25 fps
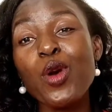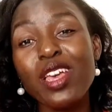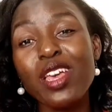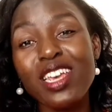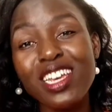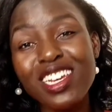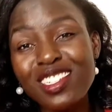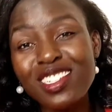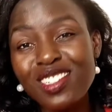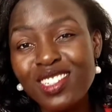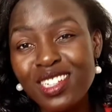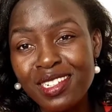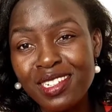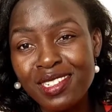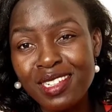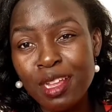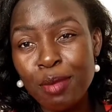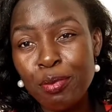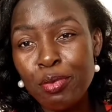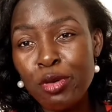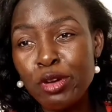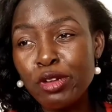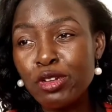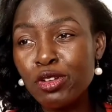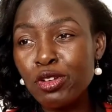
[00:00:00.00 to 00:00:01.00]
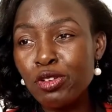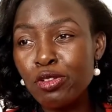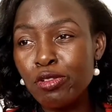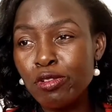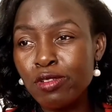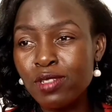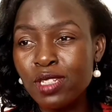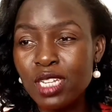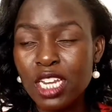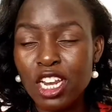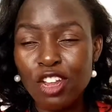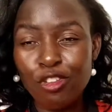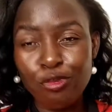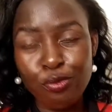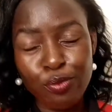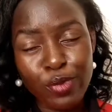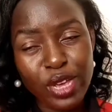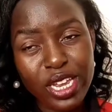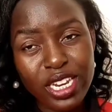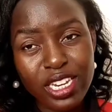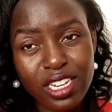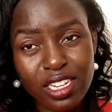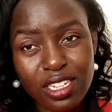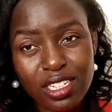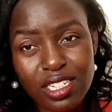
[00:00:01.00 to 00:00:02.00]
easily support those that have
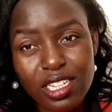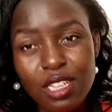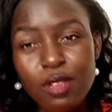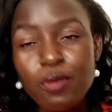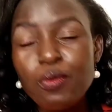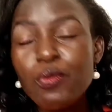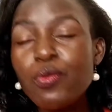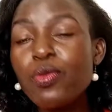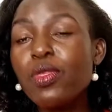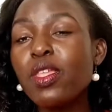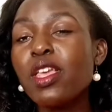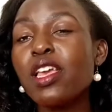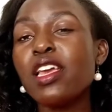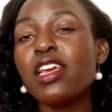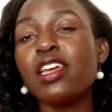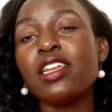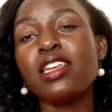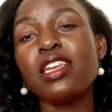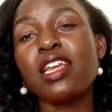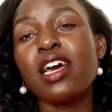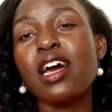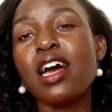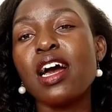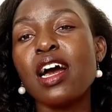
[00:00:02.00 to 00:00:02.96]
made it, and